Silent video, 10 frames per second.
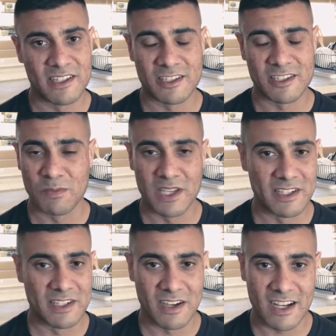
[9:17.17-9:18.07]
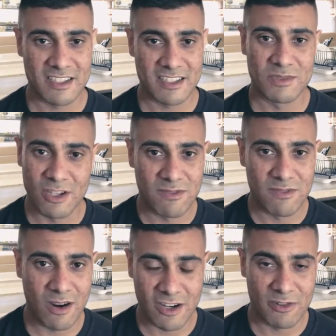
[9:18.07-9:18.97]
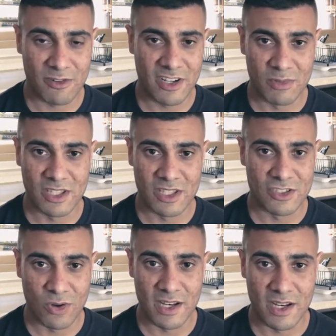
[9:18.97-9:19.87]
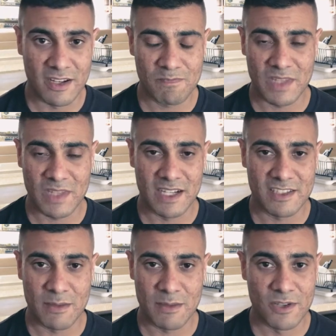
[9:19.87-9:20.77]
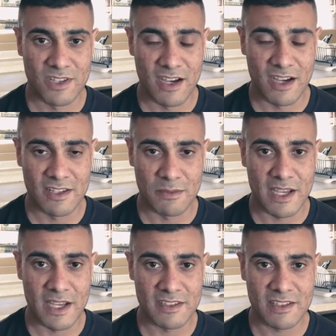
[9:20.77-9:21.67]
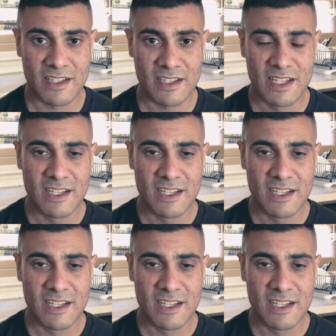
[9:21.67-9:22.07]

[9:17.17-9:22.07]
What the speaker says: It's been awesome so far in Korea. I'm really enjoying it. Team Osan is amazing.